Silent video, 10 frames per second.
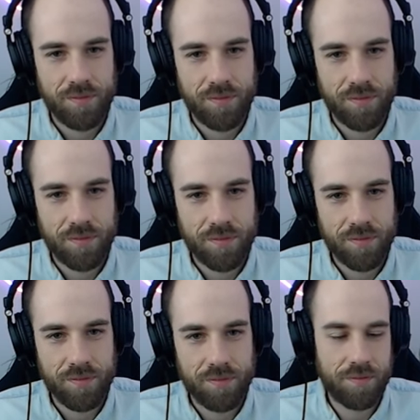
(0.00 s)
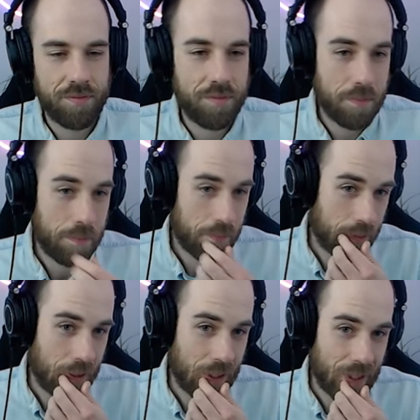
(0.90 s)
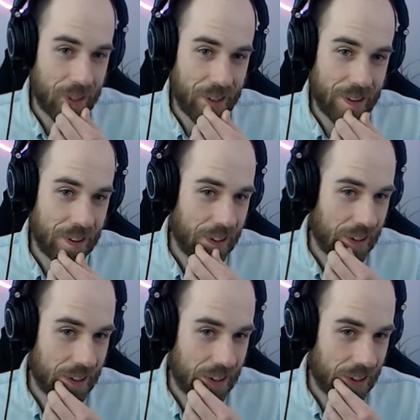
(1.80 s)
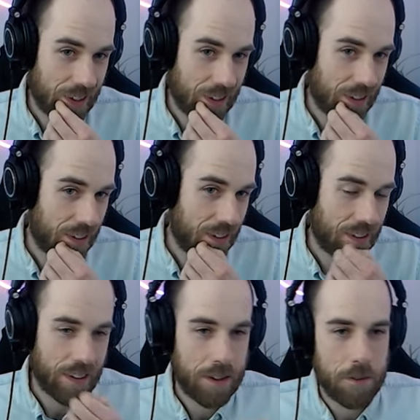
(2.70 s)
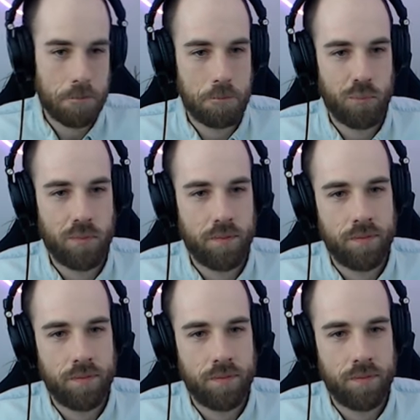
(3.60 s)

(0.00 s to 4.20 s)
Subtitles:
The person shown says nothing.